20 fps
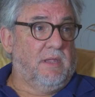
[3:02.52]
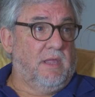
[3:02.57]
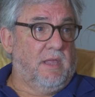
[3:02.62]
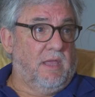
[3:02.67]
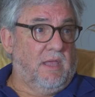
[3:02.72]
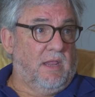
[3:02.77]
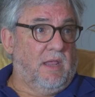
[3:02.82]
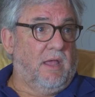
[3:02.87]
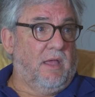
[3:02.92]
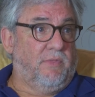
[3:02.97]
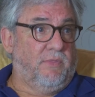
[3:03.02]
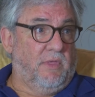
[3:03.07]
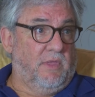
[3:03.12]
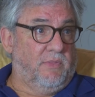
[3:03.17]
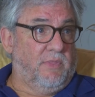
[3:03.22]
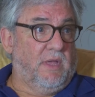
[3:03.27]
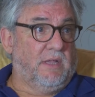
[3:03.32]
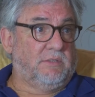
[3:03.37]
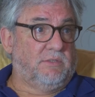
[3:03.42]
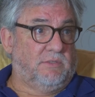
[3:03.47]
And I
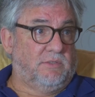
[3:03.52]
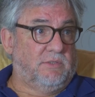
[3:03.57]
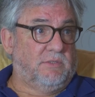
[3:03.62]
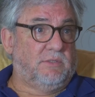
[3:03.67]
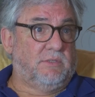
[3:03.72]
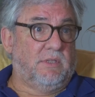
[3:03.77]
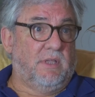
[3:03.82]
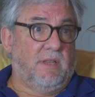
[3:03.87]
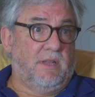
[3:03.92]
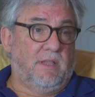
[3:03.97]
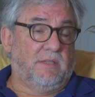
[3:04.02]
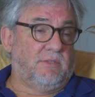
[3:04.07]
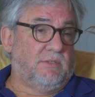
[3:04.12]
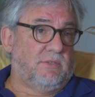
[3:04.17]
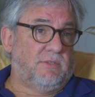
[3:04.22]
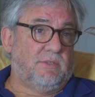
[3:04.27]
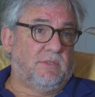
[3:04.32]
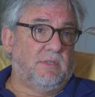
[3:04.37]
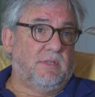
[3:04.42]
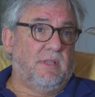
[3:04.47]
think it's
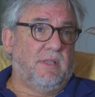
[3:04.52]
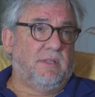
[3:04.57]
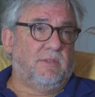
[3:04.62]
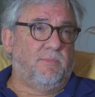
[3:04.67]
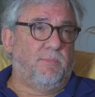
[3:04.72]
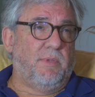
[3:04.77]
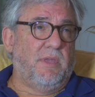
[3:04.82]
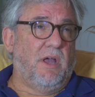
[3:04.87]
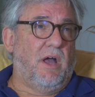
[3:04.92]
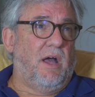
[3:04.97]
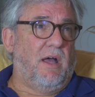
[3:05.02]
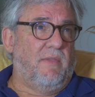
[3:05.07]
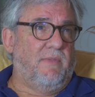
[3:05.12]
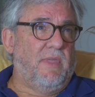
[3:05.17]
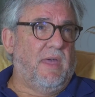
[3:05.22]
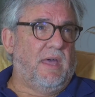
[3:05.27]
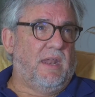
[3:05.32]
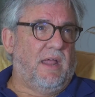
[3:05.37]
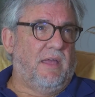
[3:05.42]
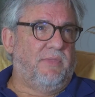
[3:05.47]
beyond
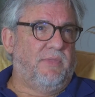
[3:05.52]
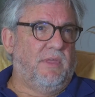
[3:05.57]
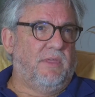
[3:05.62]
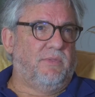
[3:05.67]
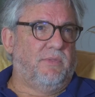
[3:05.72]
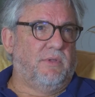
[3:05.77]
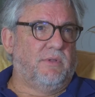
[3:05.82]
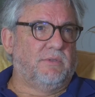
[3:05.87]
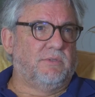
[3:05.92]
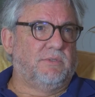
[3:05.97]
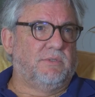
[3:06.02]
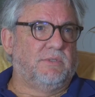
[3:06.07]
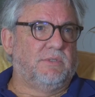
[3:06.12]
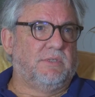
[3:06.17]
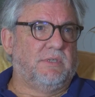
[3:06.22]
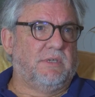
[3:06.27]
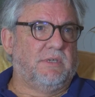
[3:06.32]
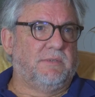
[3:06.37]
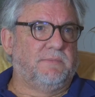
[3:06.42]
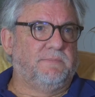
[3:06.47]
that. I think there's...